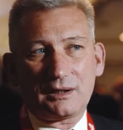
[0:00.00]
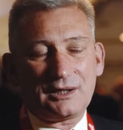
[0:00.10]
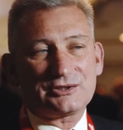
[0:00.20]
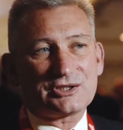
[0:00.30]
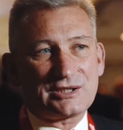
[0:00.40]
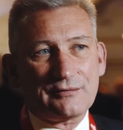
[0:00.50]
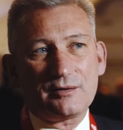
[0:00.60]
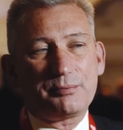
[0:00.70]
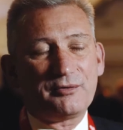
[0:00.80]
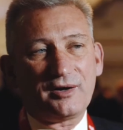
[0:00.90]

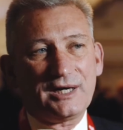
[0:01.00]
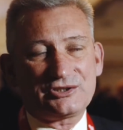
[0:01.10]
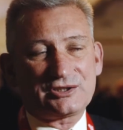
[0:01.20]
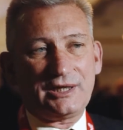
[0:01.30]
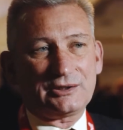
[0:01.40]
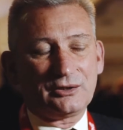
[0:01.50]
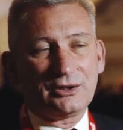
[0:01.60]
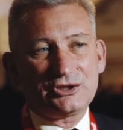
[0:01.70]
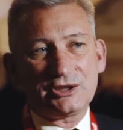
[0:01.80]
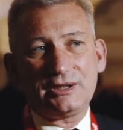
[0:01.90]
ClusterSeven provides
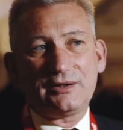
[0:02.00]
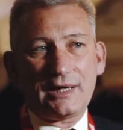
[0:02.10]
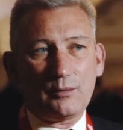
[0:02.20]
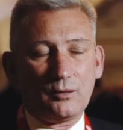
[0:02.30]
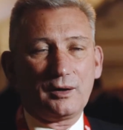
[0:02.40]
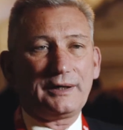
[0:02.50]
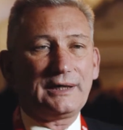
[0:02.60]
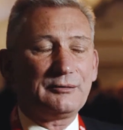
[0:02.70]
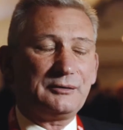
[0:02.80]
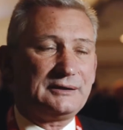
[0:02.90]
technology that will
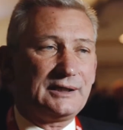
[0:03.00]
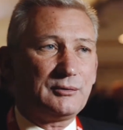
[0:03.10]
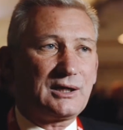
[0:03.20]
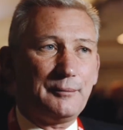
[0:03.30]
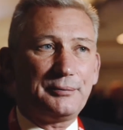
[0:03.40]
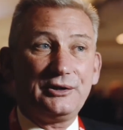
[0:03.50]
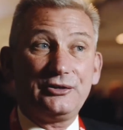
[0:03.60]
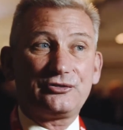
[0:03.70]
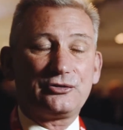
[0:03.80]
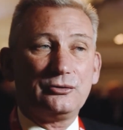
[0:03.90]
enable
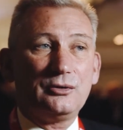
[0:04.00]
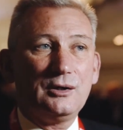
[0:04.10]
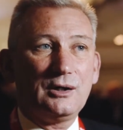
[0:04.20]
companies to